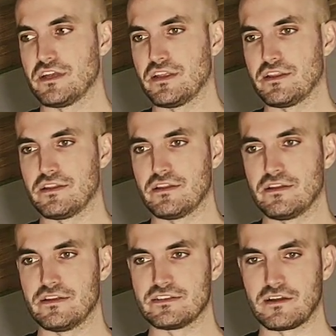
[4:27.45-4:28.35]
and
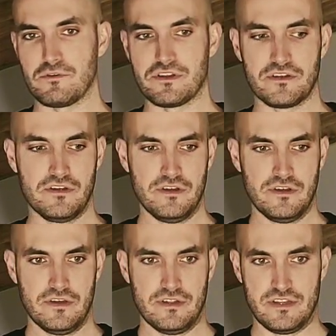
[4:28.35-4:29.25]
it's actually
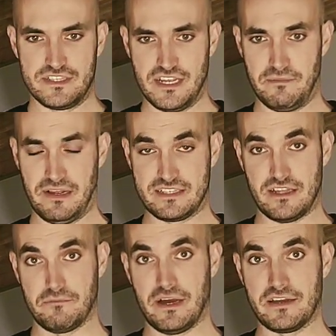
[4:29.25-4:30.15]
the same
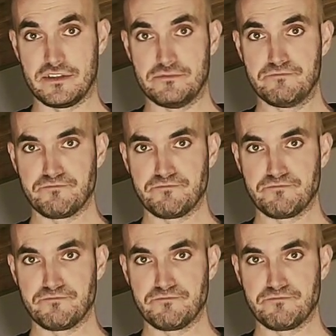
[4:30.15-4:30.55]
exact bind,